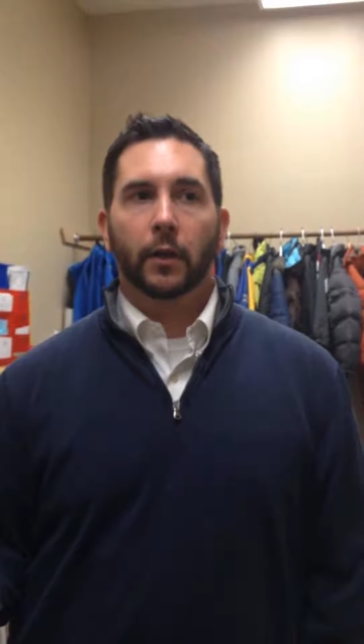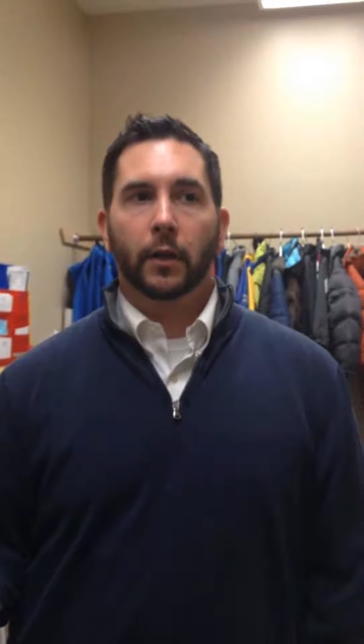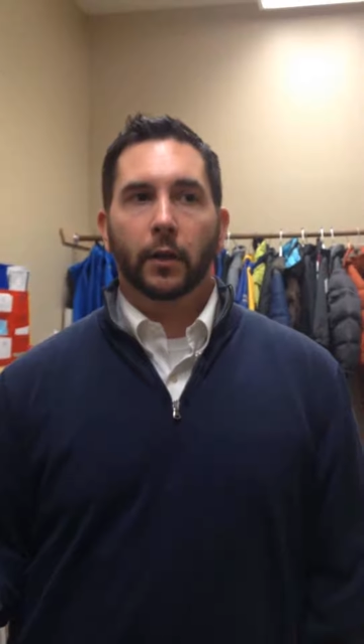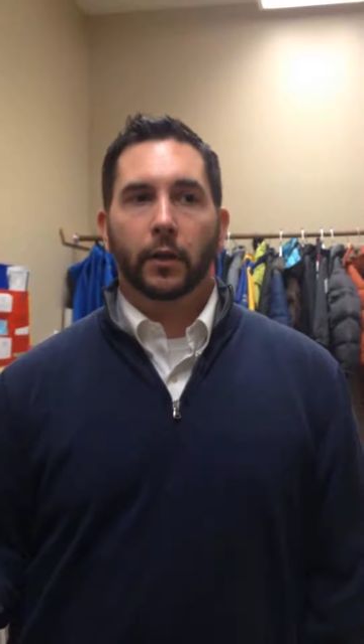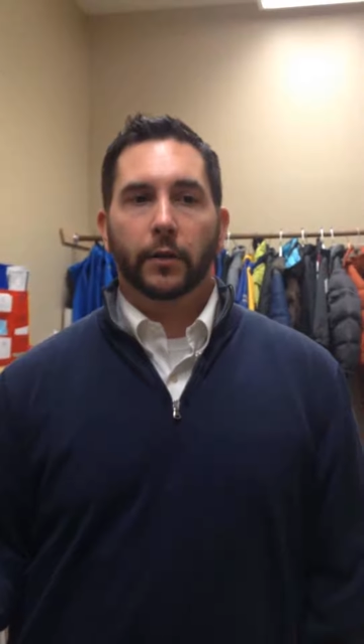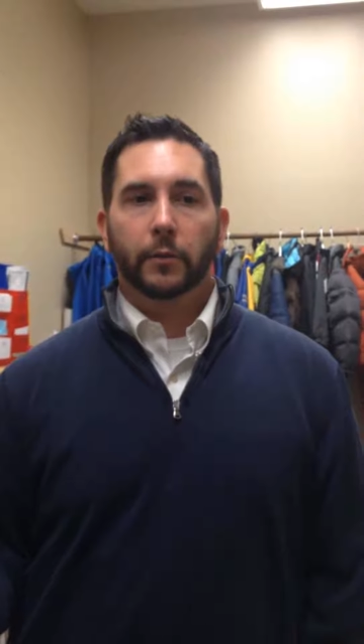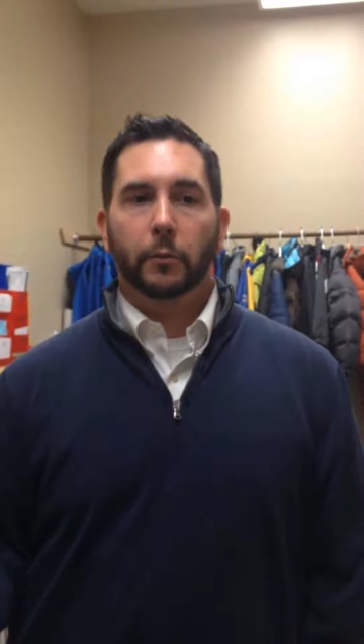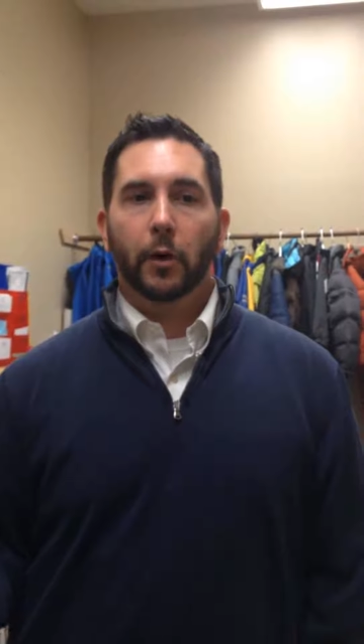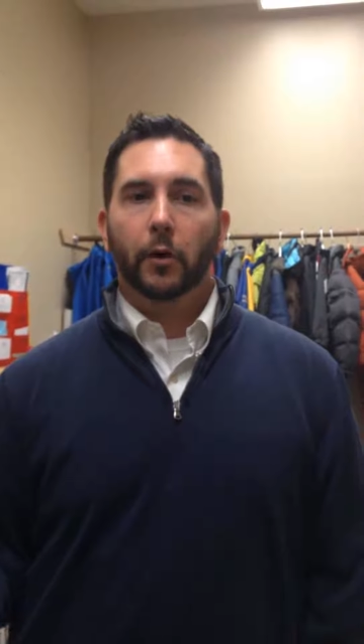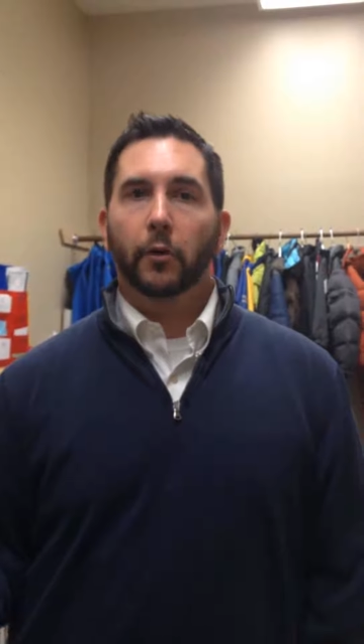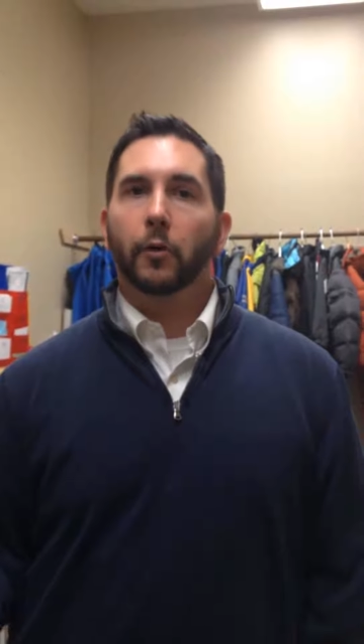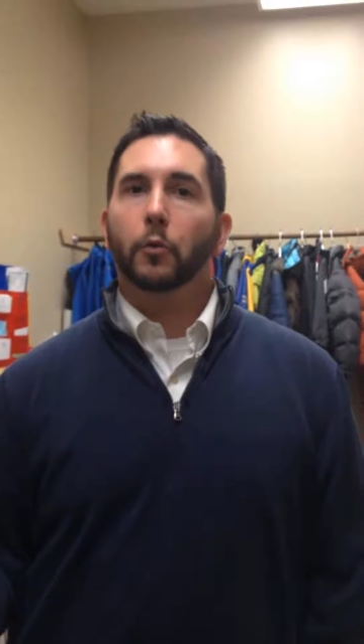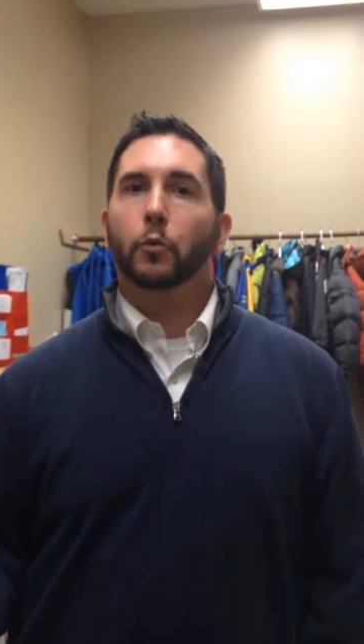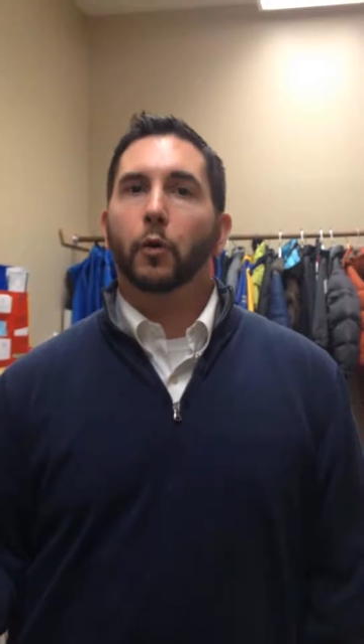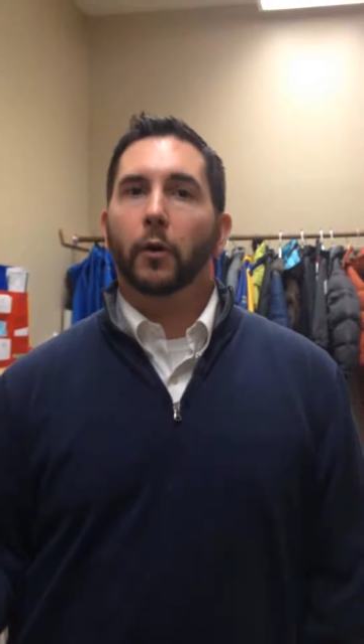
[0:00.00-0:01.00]
small
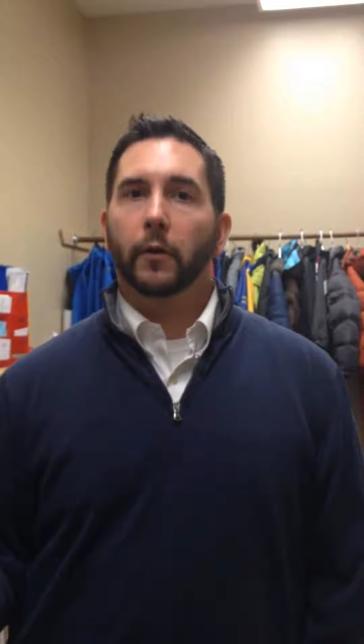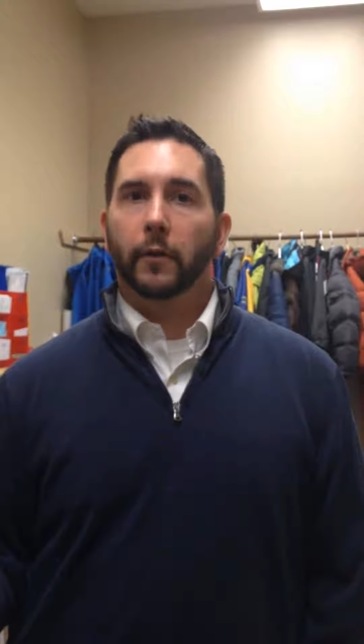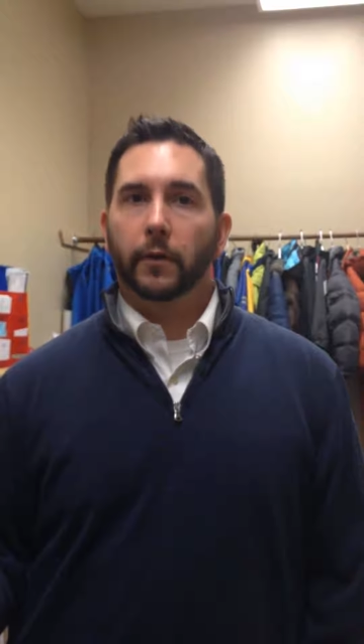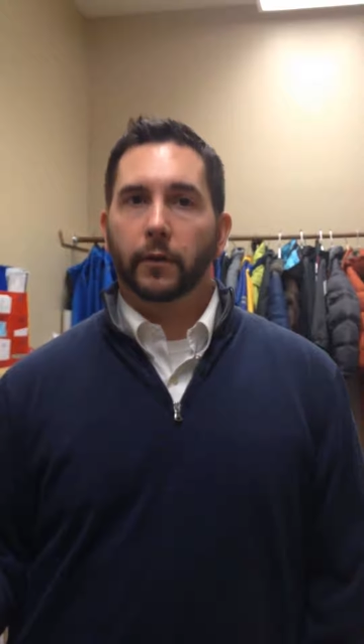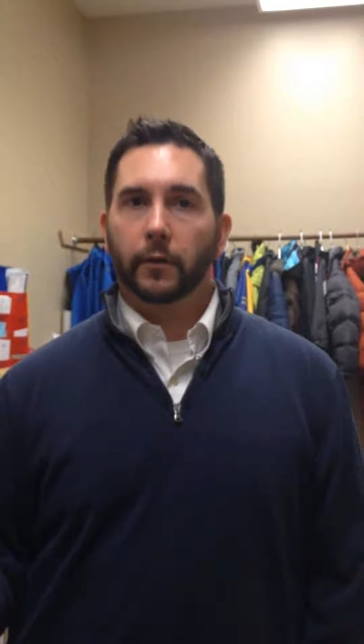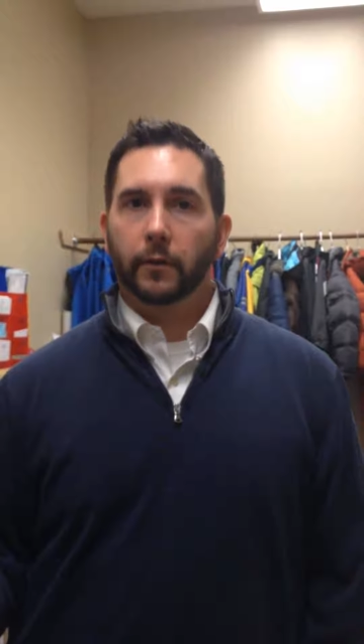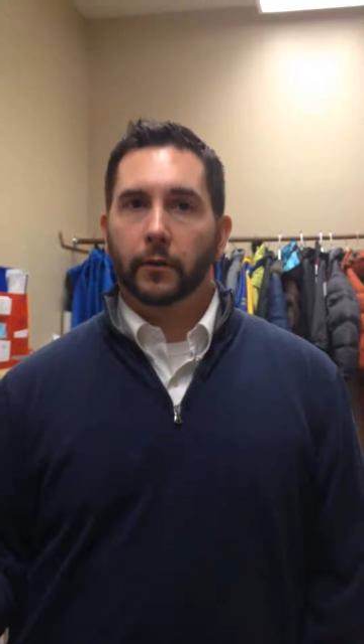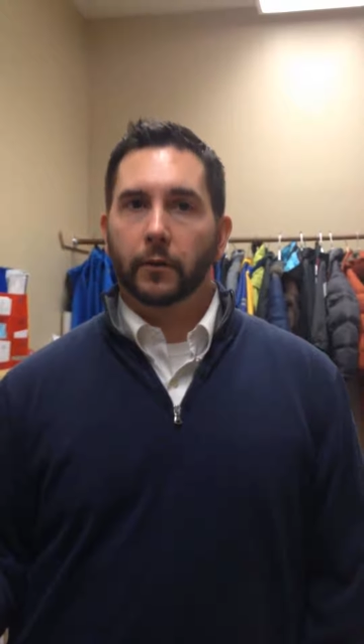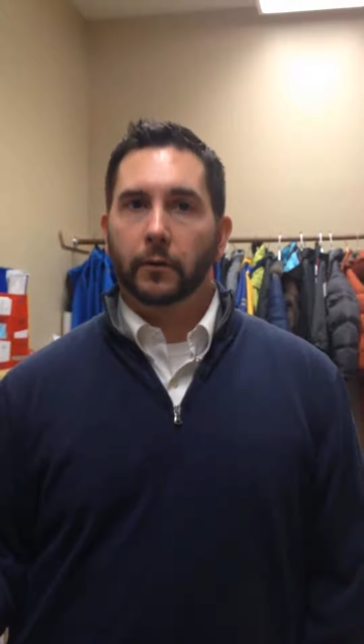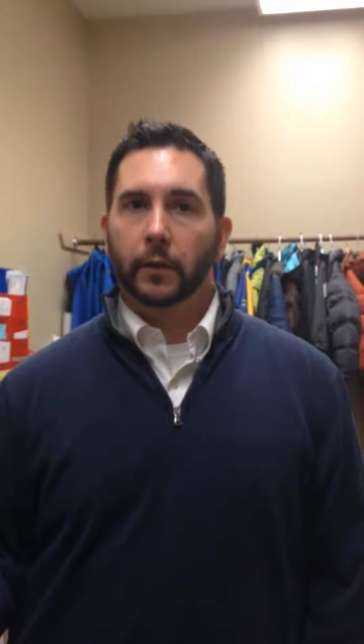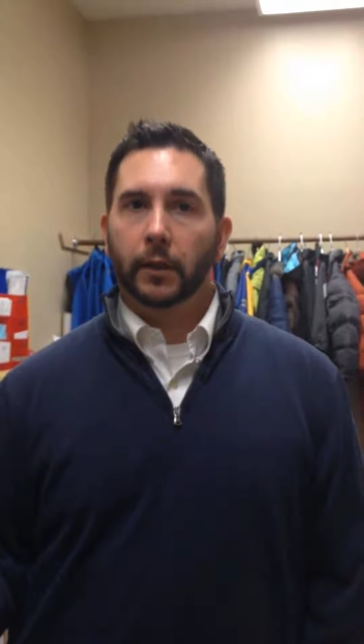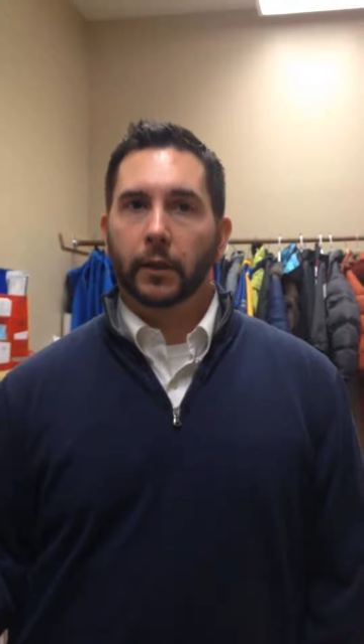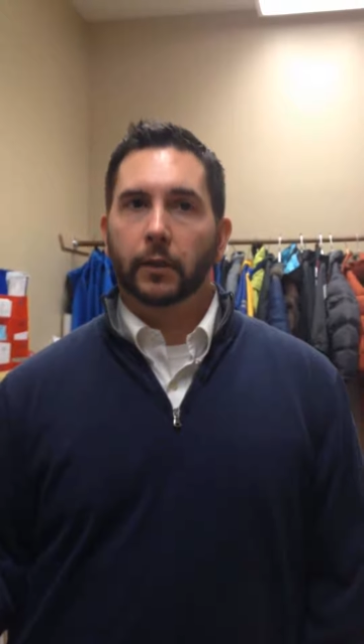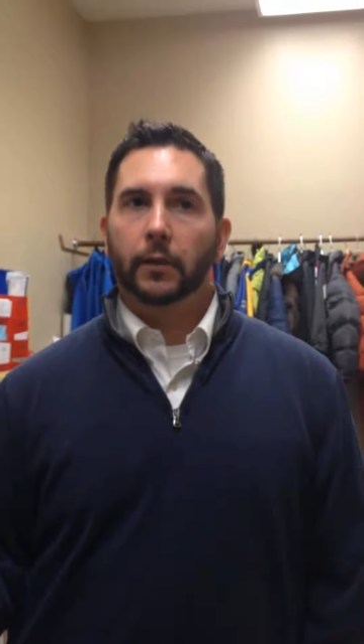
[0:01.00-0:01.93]
group work that they're doing,